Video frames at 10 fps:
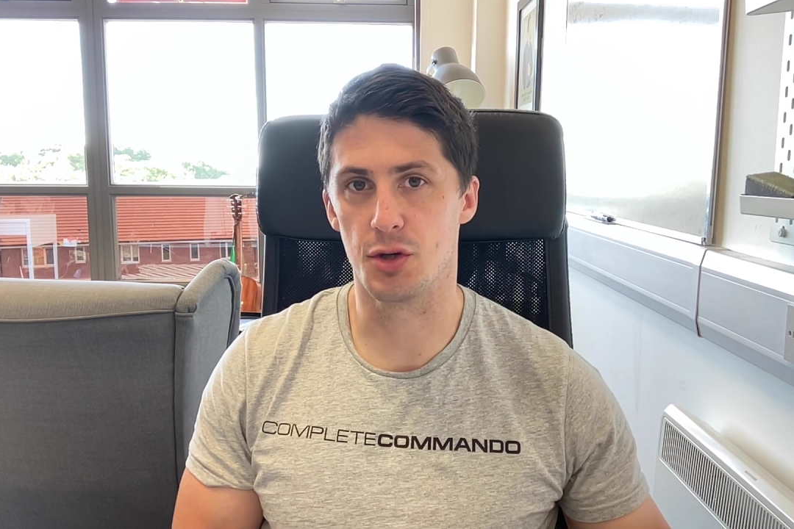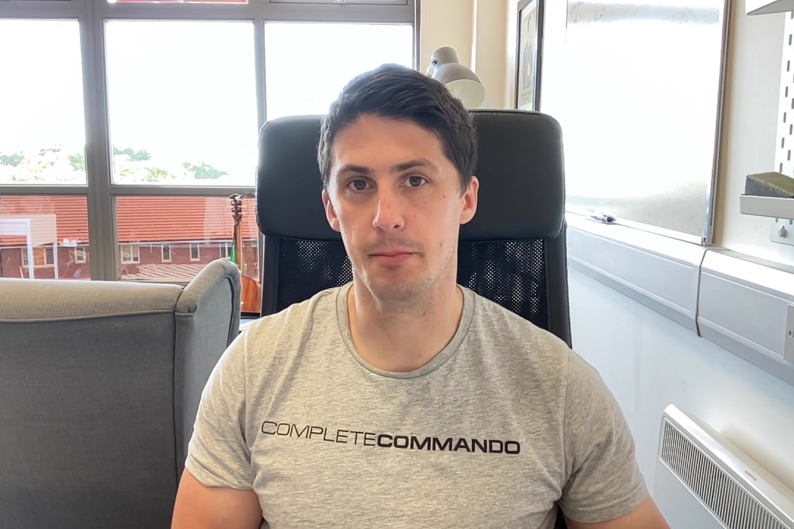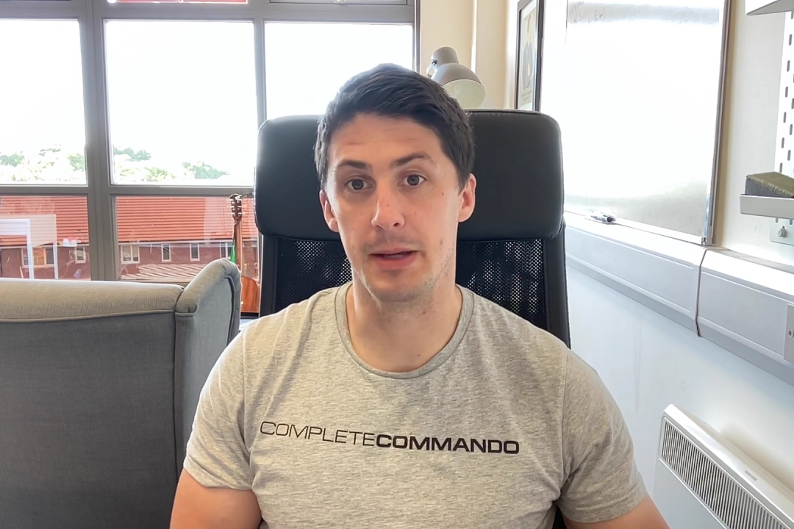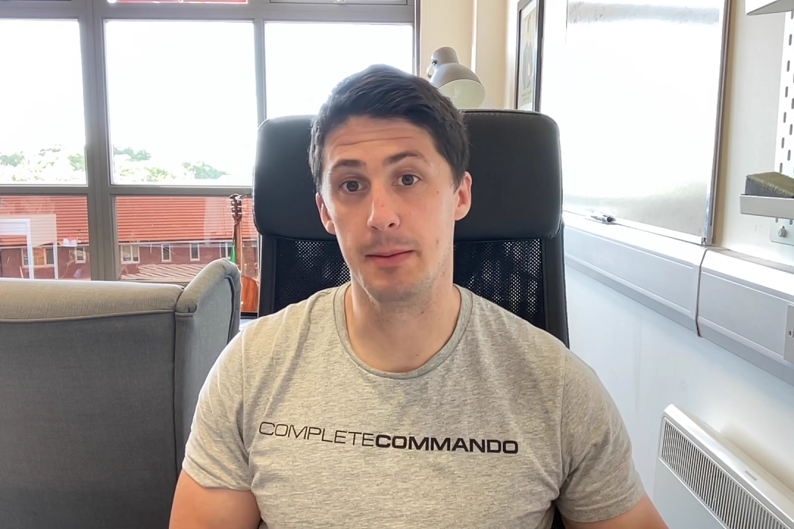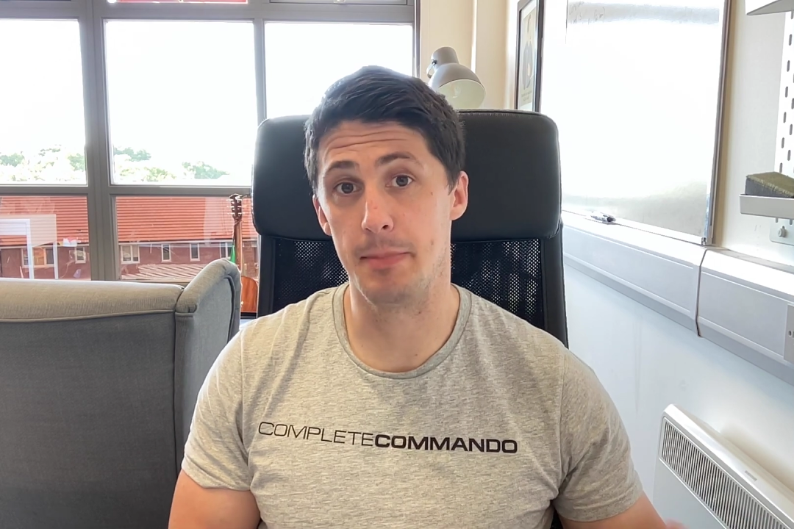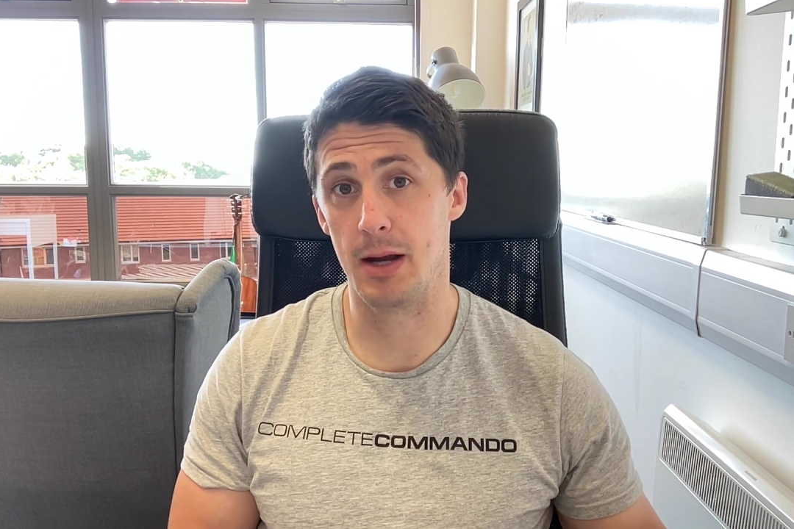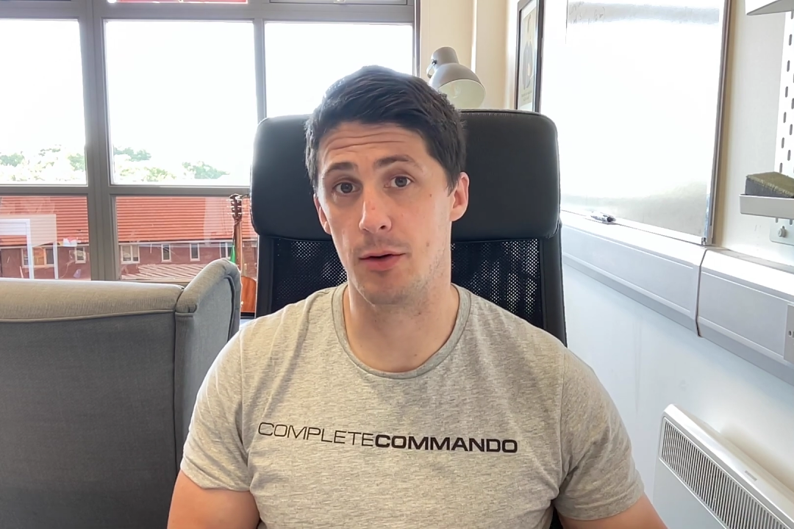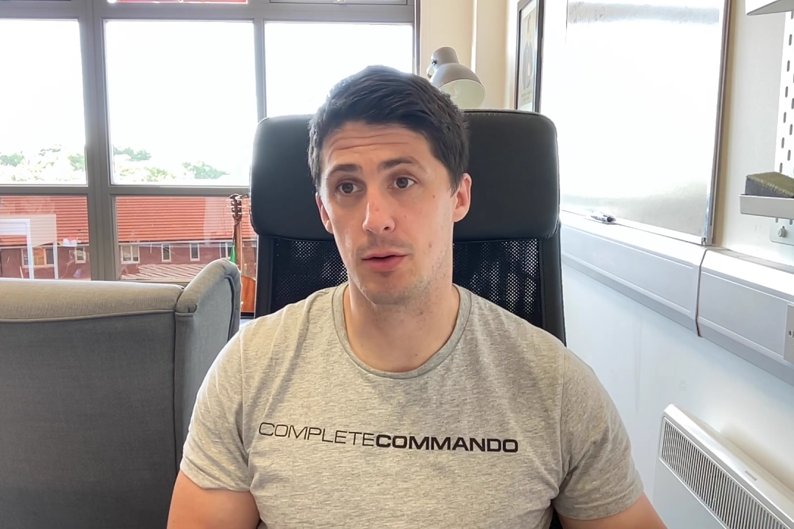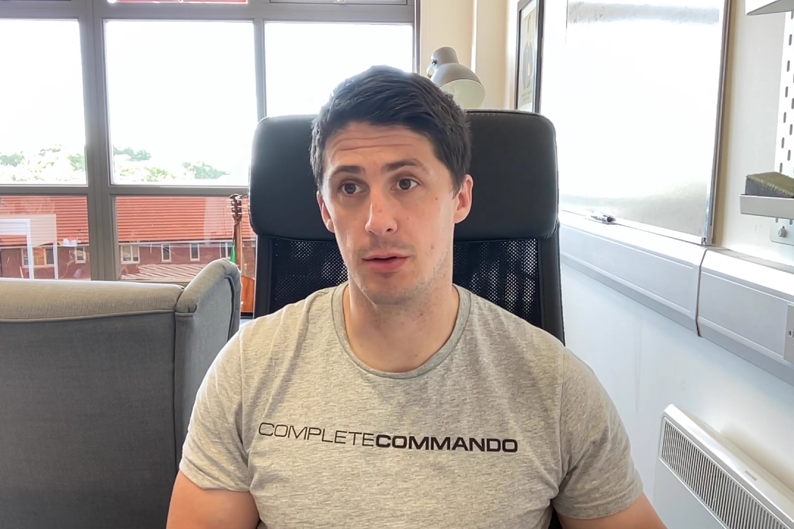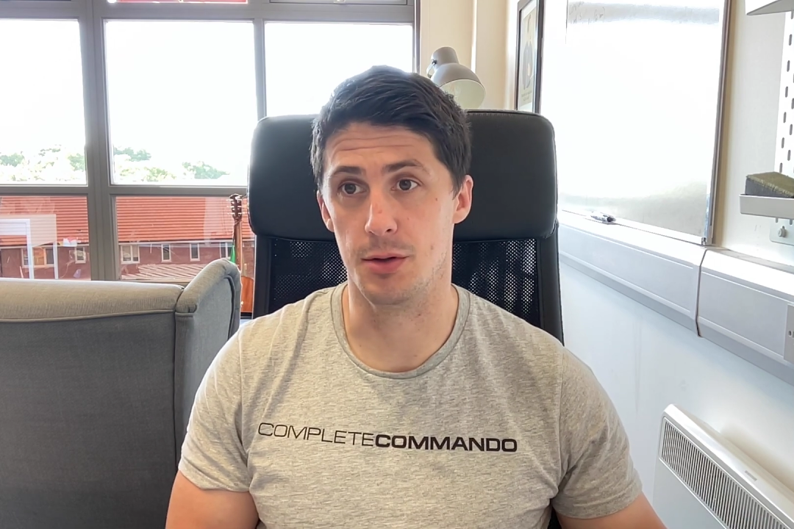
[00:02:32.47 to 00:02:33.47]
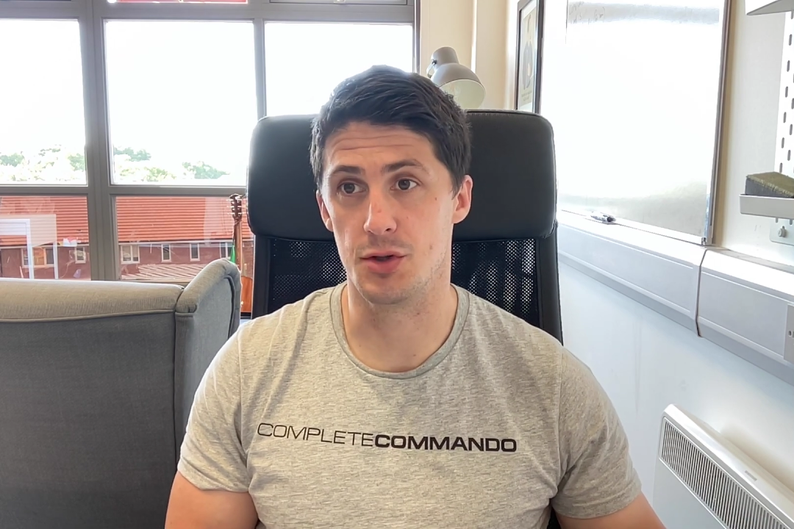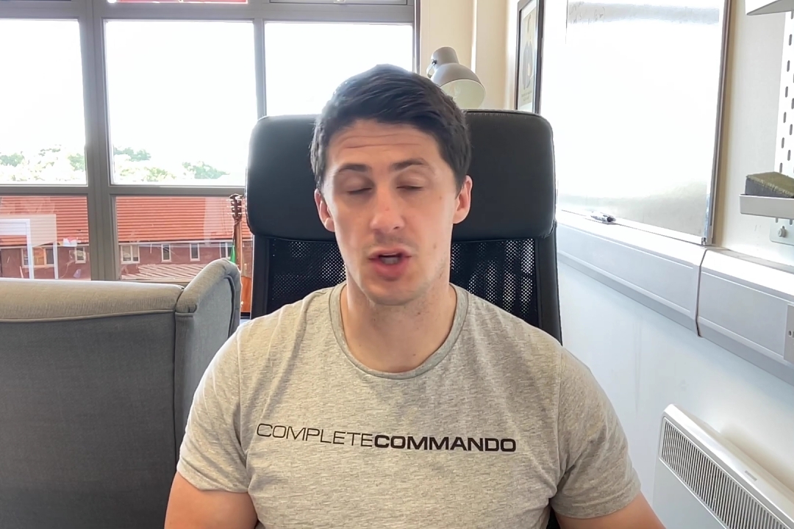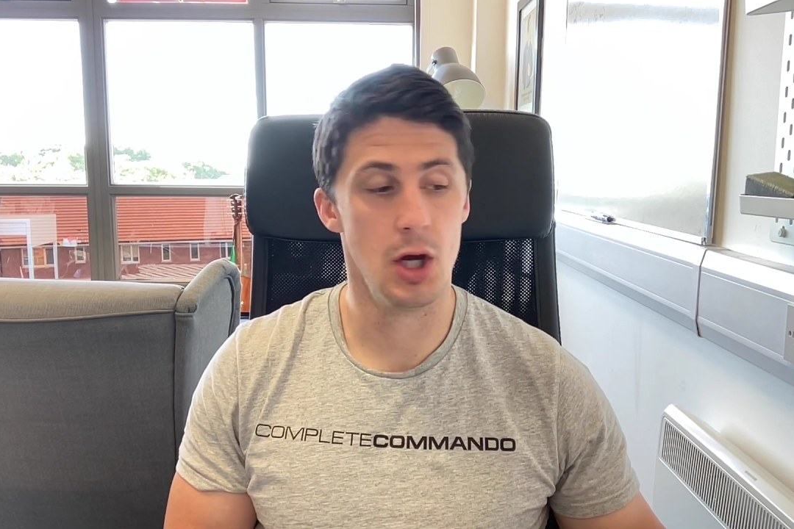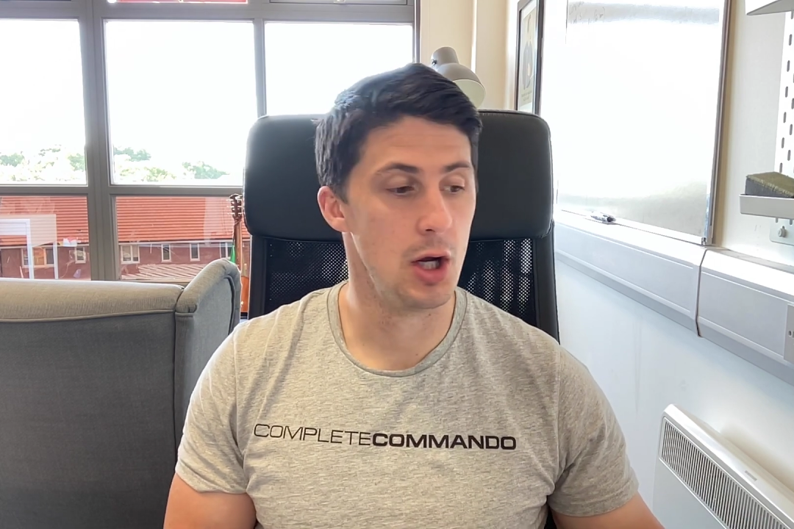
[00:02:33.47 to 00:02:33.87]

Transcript: on being better recruits